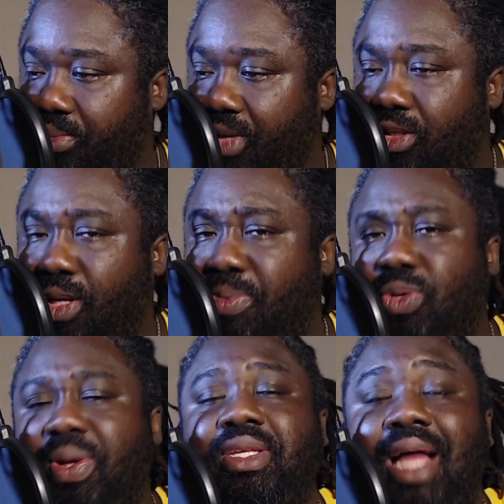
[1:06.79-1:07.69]

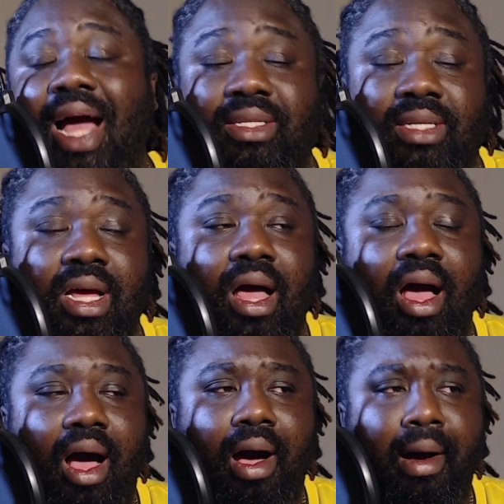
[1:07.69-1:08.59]
Subsequent to that,
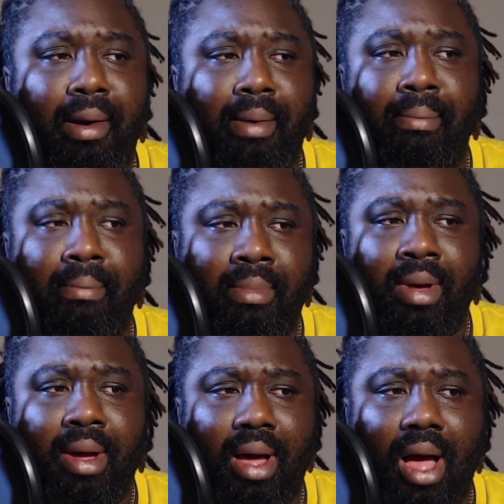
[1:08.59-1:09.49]

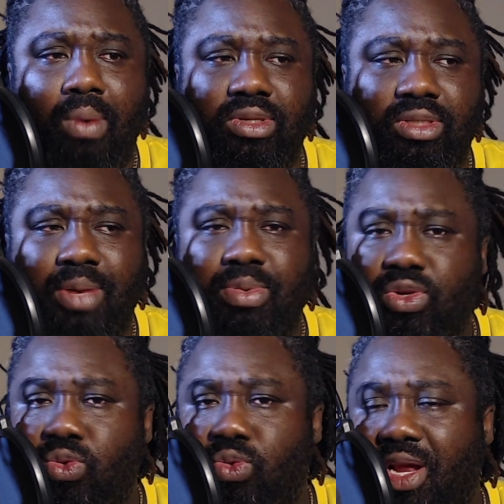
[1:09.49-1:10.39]
I wasn't able to
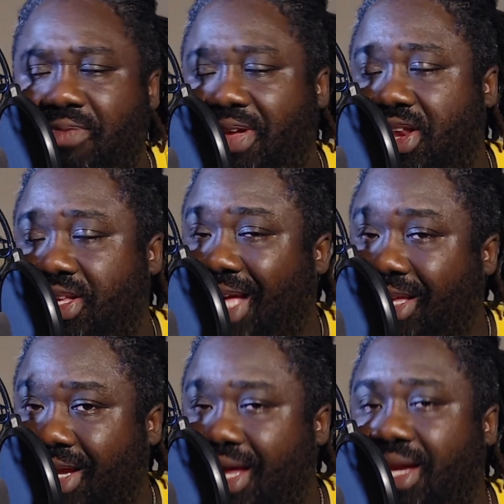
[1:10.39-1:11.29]
do an event the
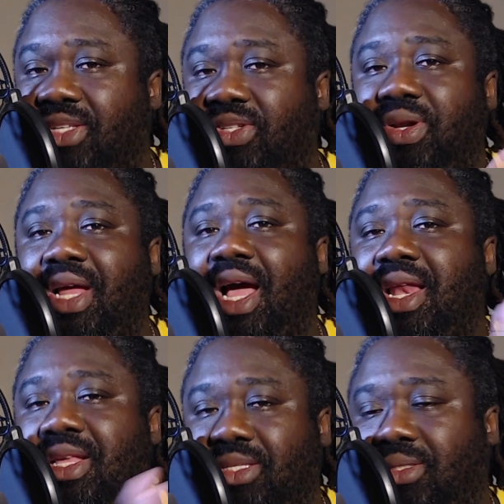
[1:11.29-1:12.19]
Saturday. The Sunday I had
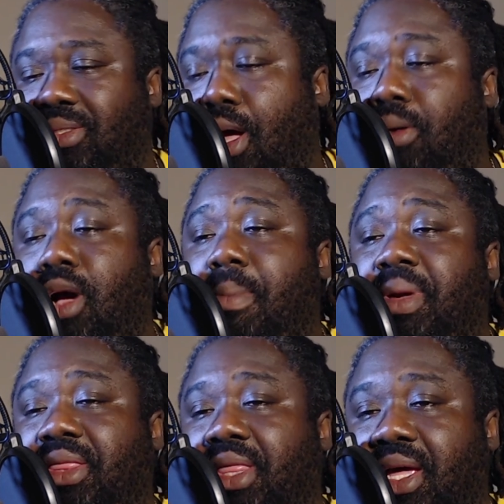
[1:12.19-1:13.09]
this
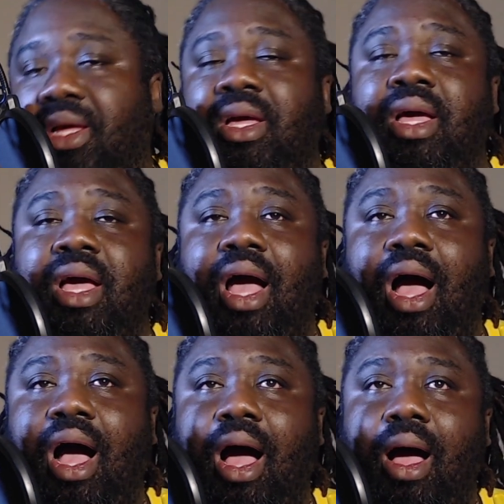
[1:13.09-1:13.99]
comic thing,
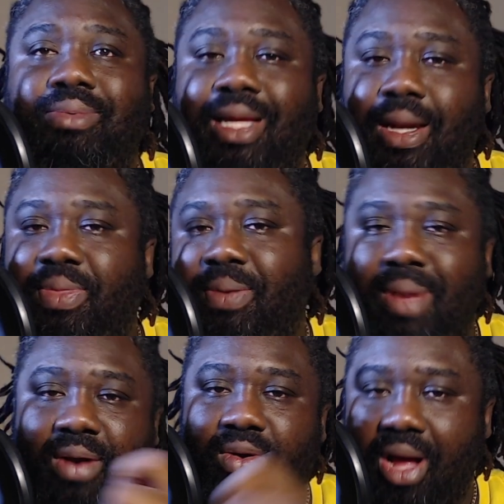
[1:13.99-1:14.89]
stand-up thing
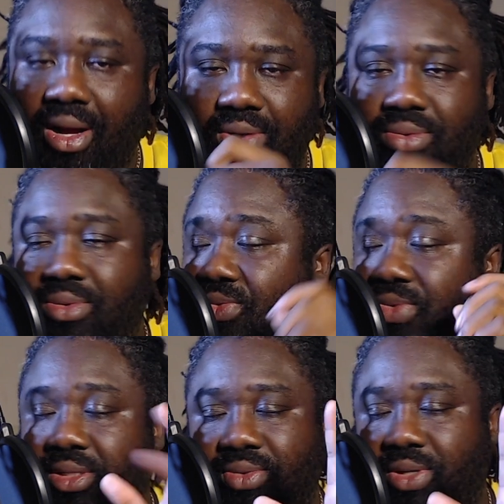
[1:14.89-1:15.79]
by Renako, who's
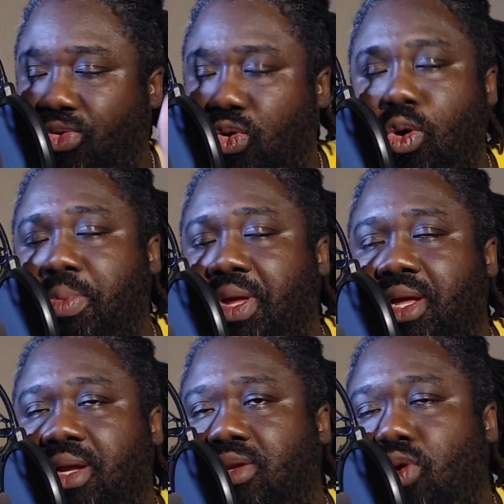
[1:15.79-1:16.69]
a dope
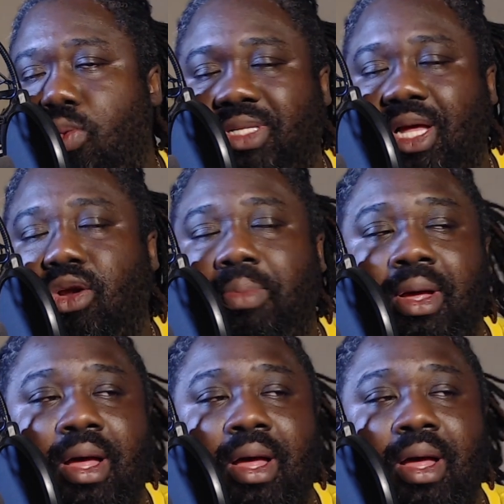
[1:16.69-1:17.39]
comedian, dope stand-up.